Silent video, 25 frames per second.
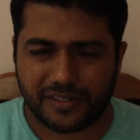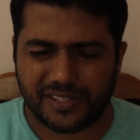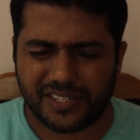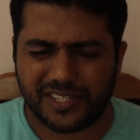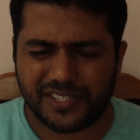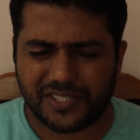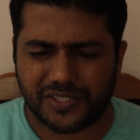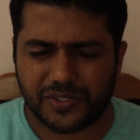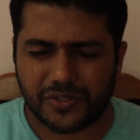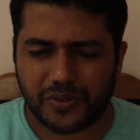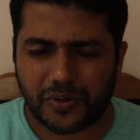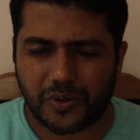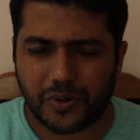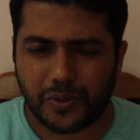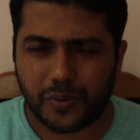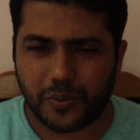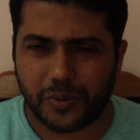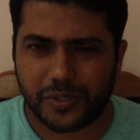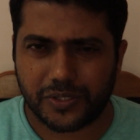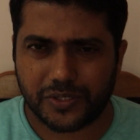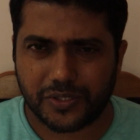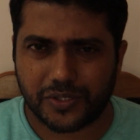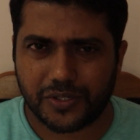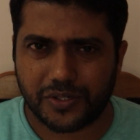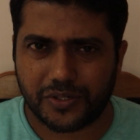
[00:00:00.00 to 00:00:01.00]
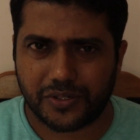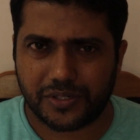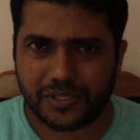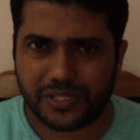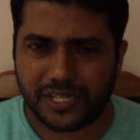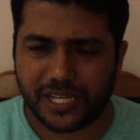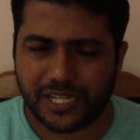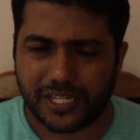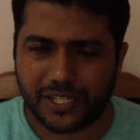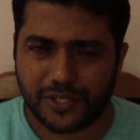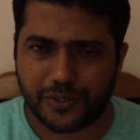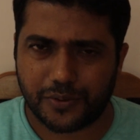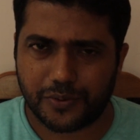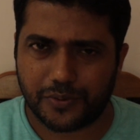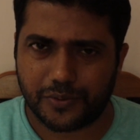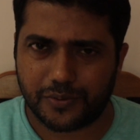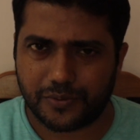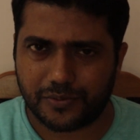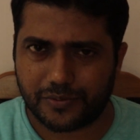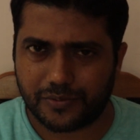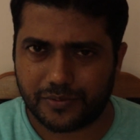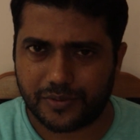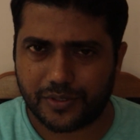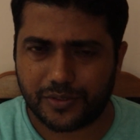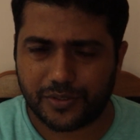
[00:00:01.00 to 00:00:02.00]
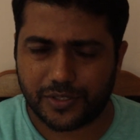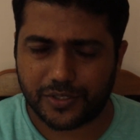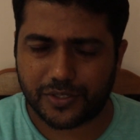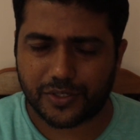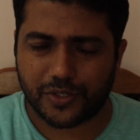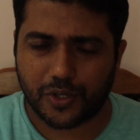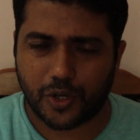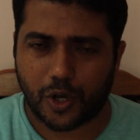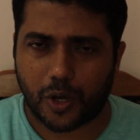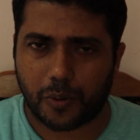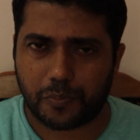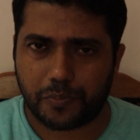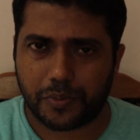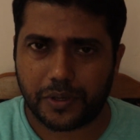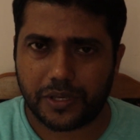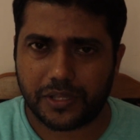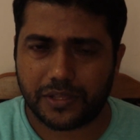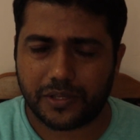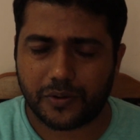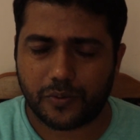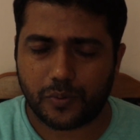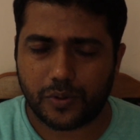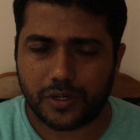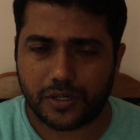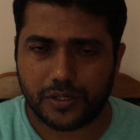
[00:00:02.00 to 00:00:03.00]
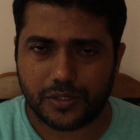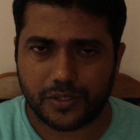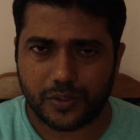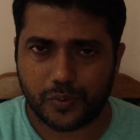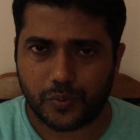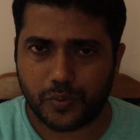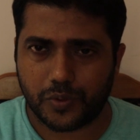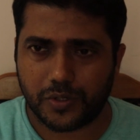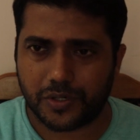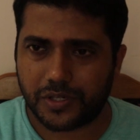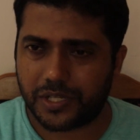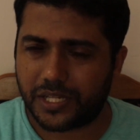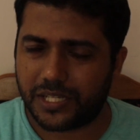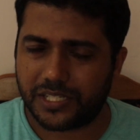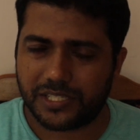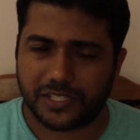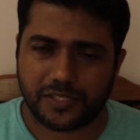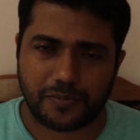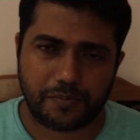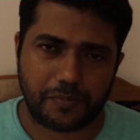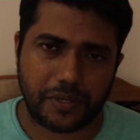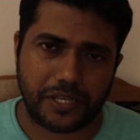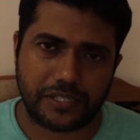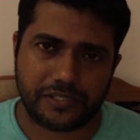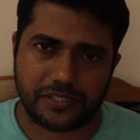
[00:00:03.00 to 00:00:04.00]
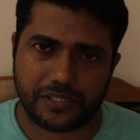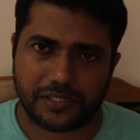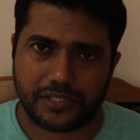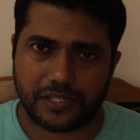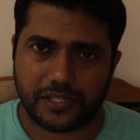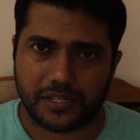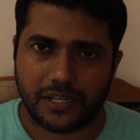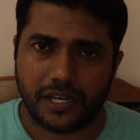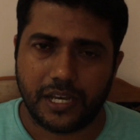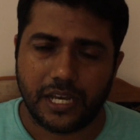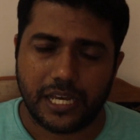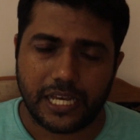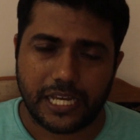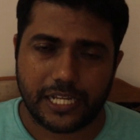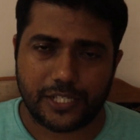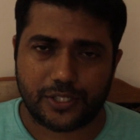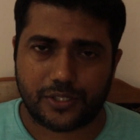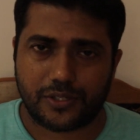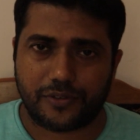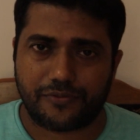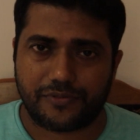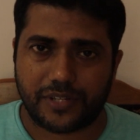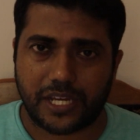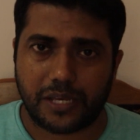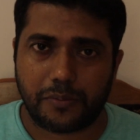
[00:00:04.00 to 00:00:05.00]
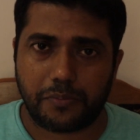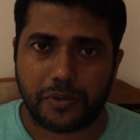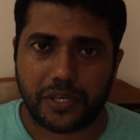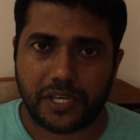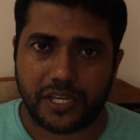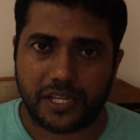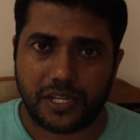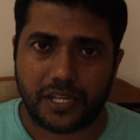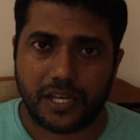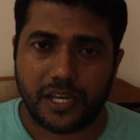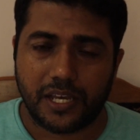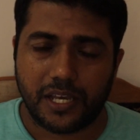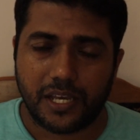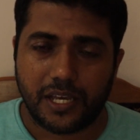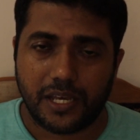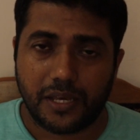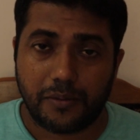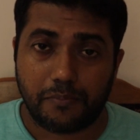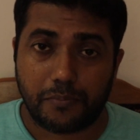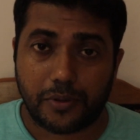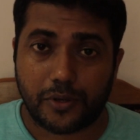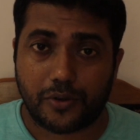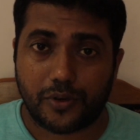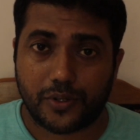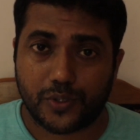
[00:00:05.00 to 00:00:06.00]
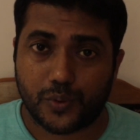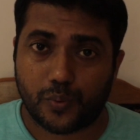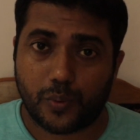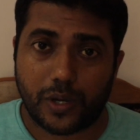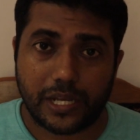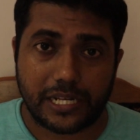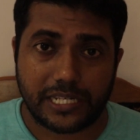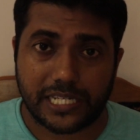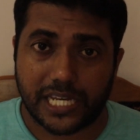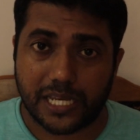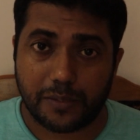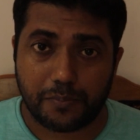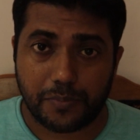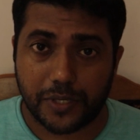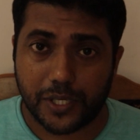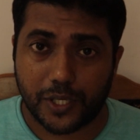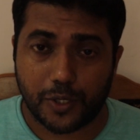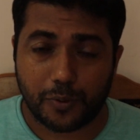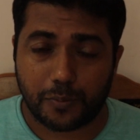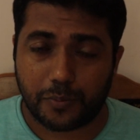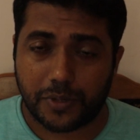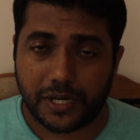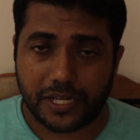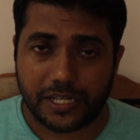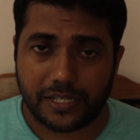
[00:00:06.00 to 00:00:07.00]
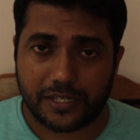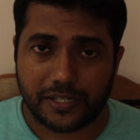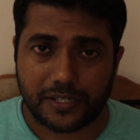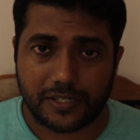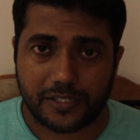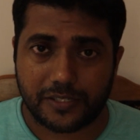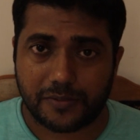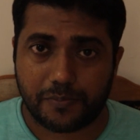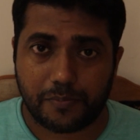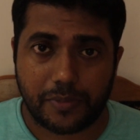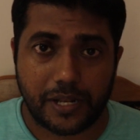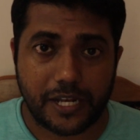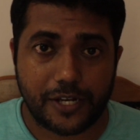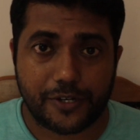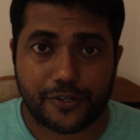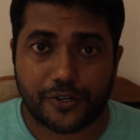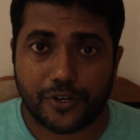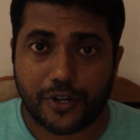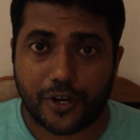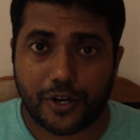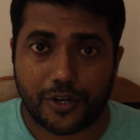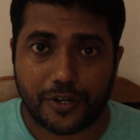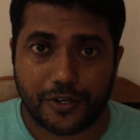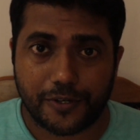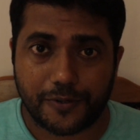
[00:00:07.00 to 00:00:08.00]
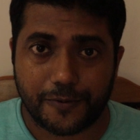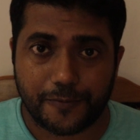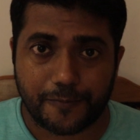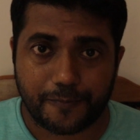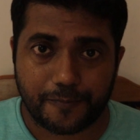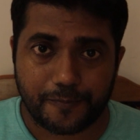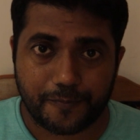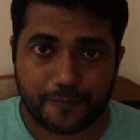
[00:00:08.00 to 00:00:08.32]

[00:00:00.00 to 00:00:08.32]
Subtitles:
it's always good that you just copy the word and just paste it instead of typing it, because while typing you might spell it wrong.